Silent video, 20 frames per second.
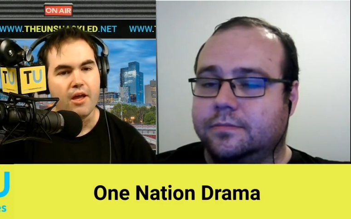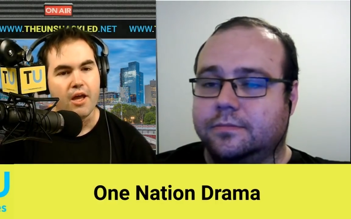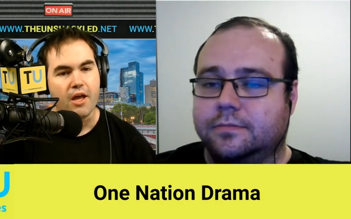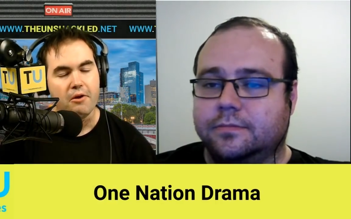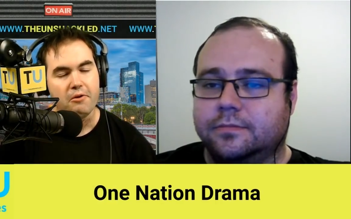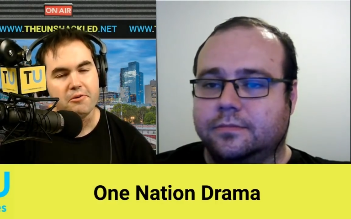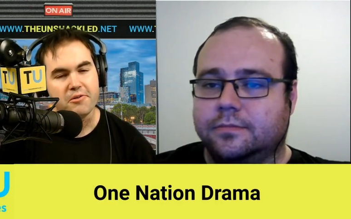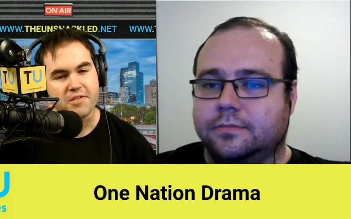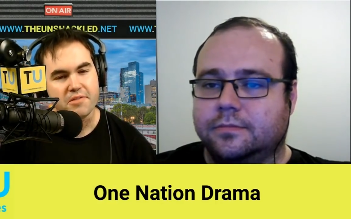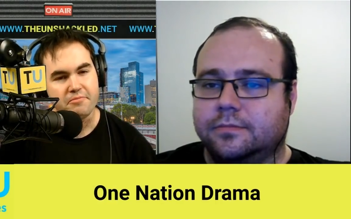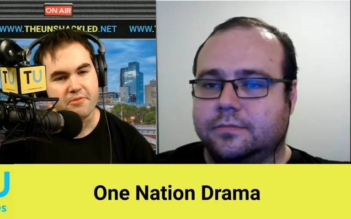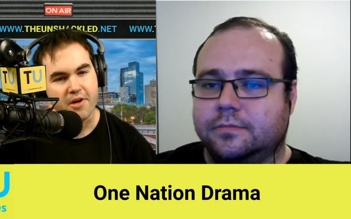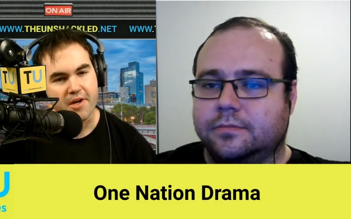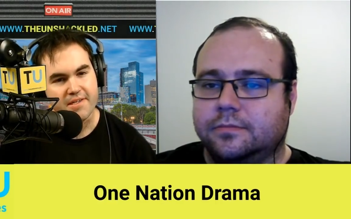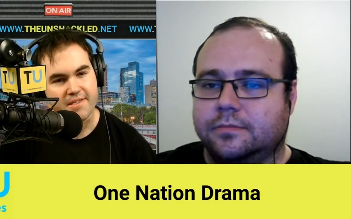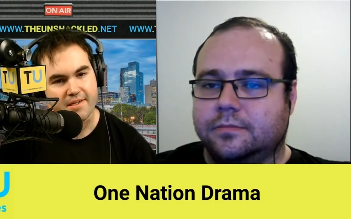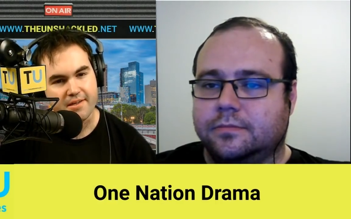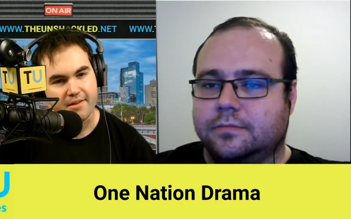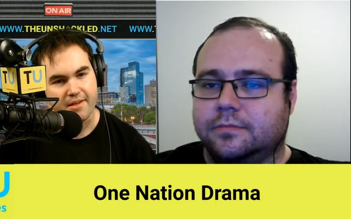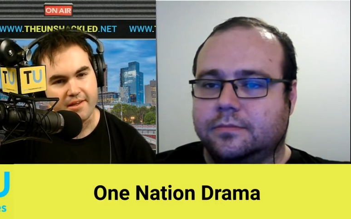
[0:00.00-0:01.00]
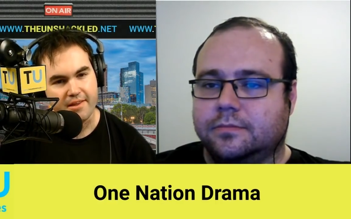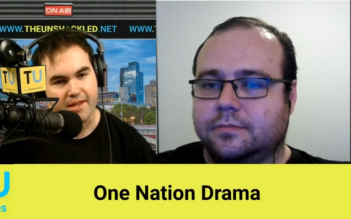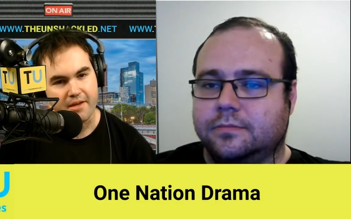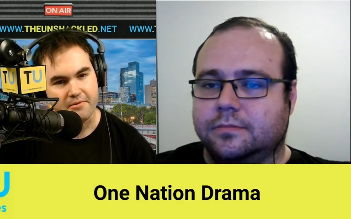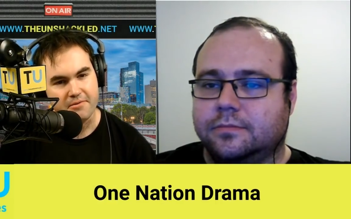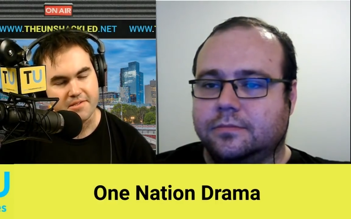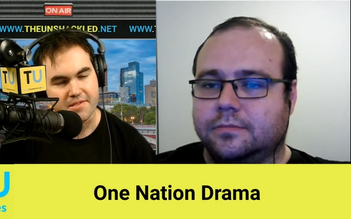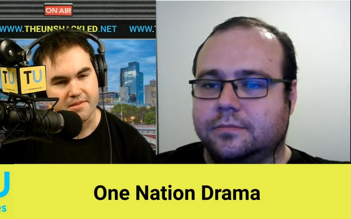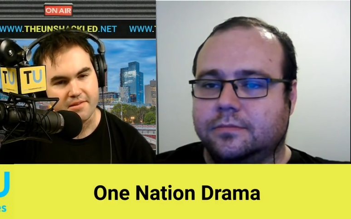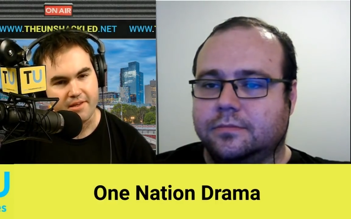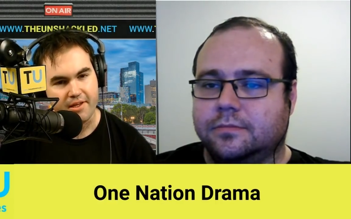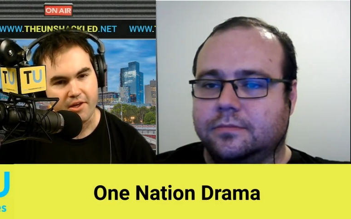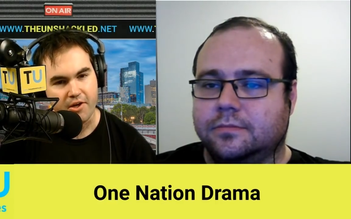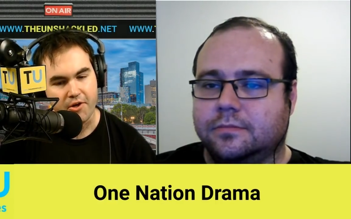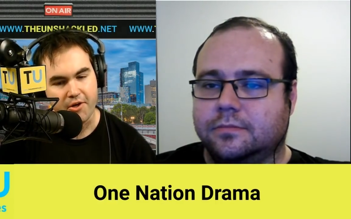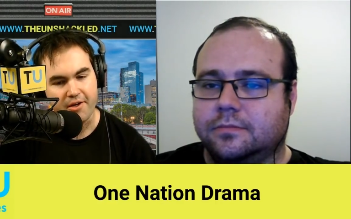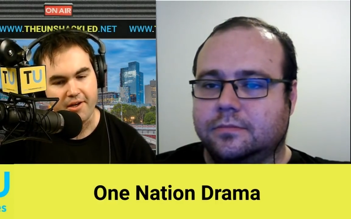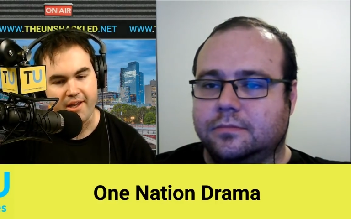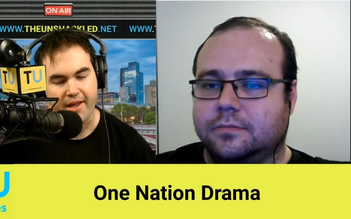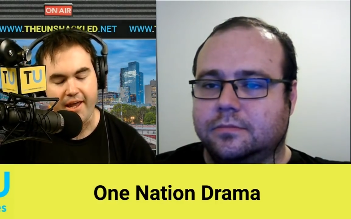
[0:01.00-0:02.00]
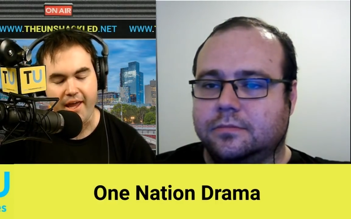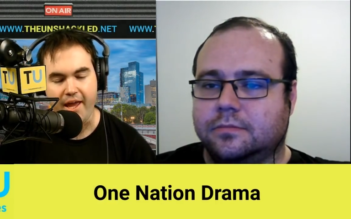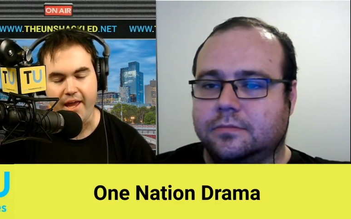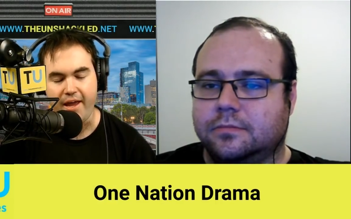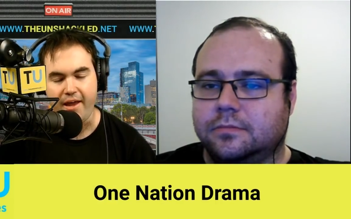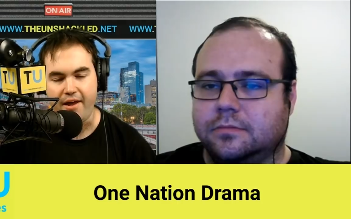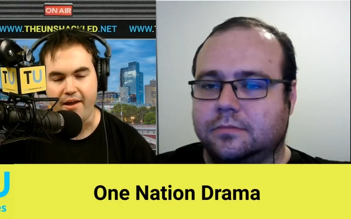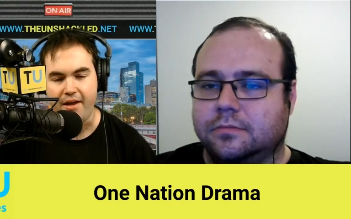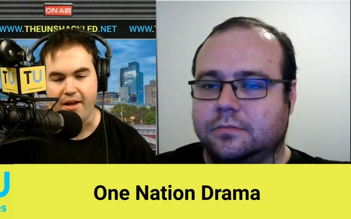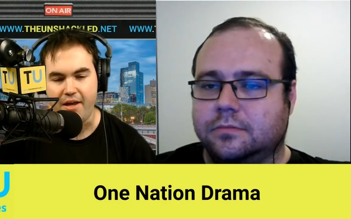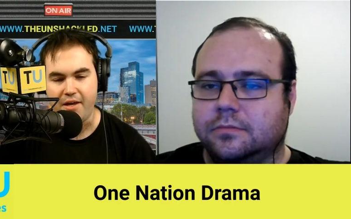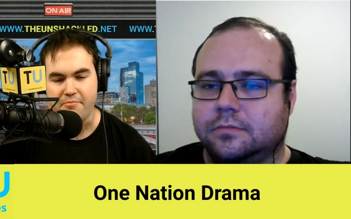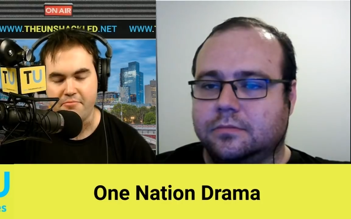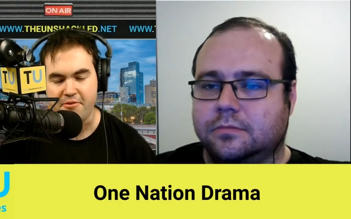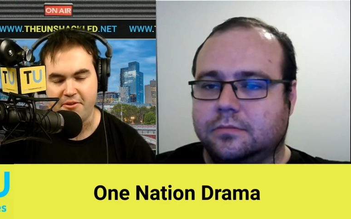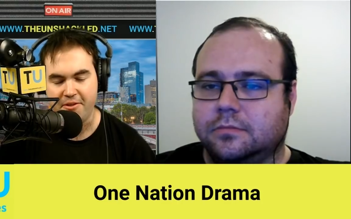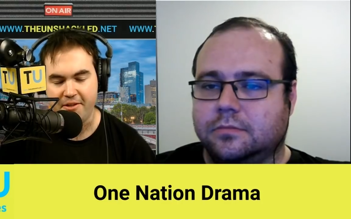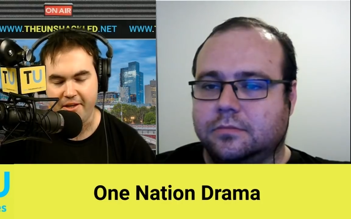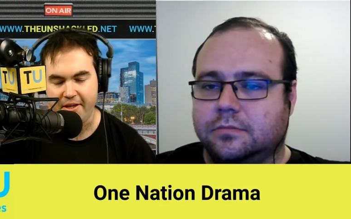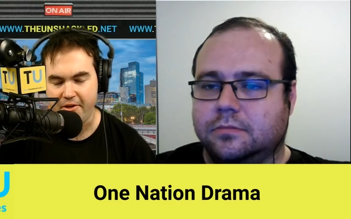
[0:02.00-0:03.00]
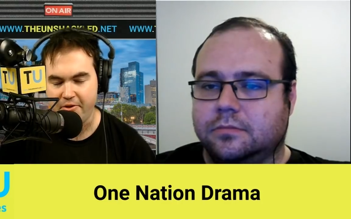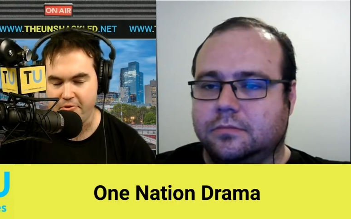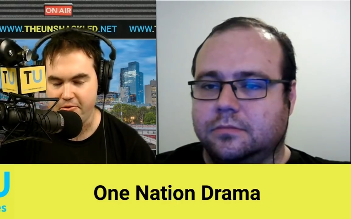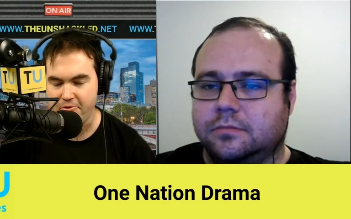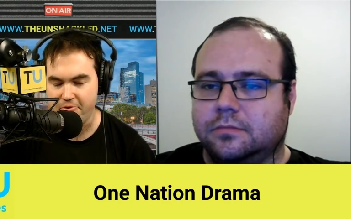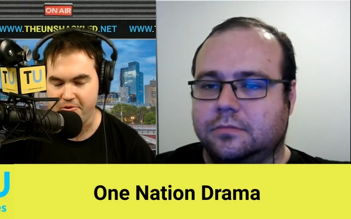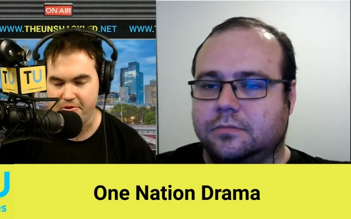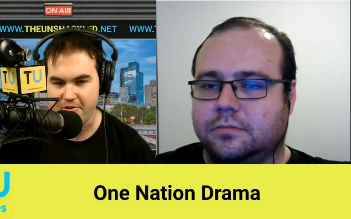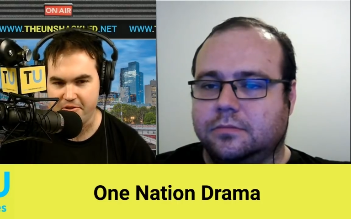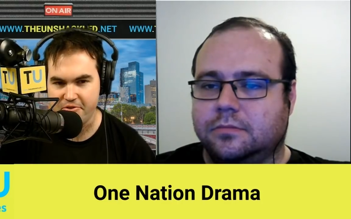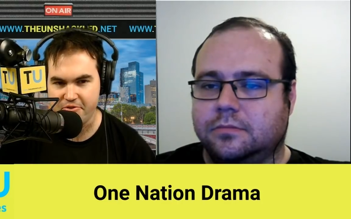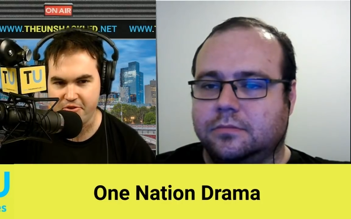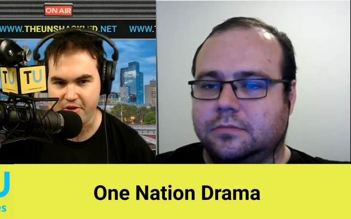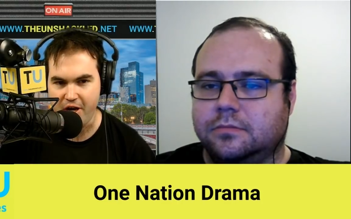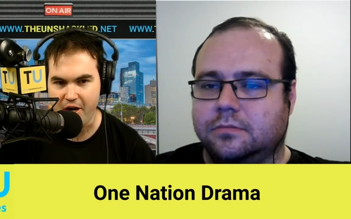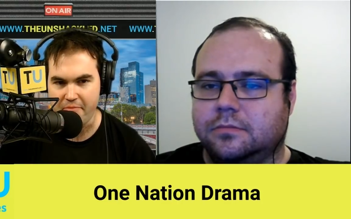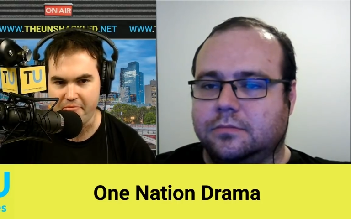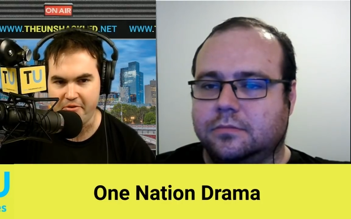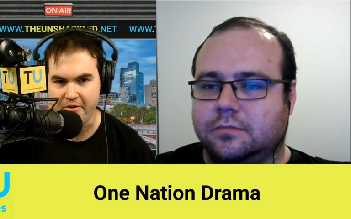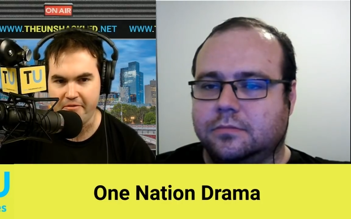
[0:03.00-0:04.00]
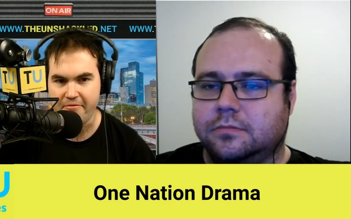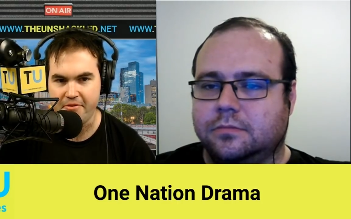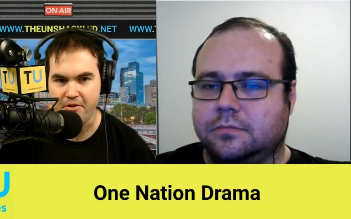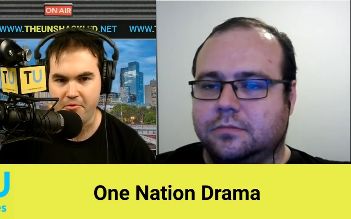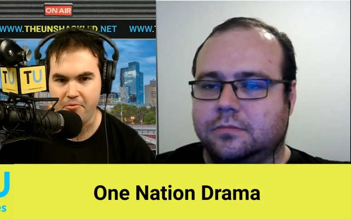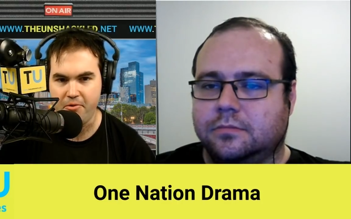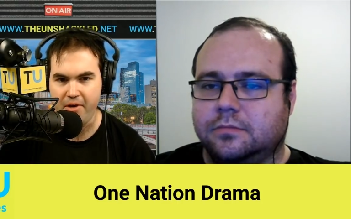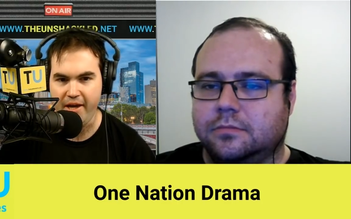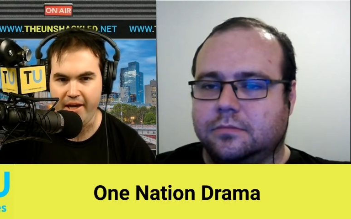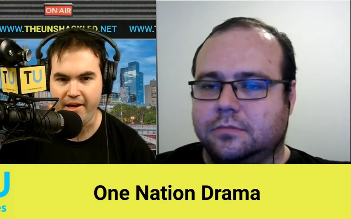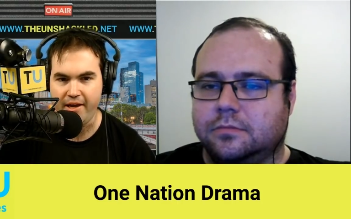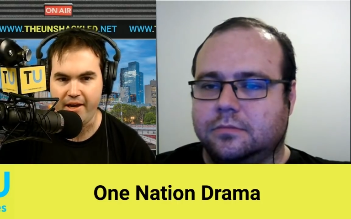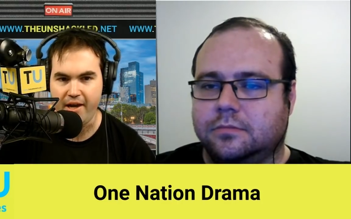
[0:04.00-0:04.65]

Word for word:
Speaker 1: Well, surprisingly, that wasn't the only uh, political drama of the week.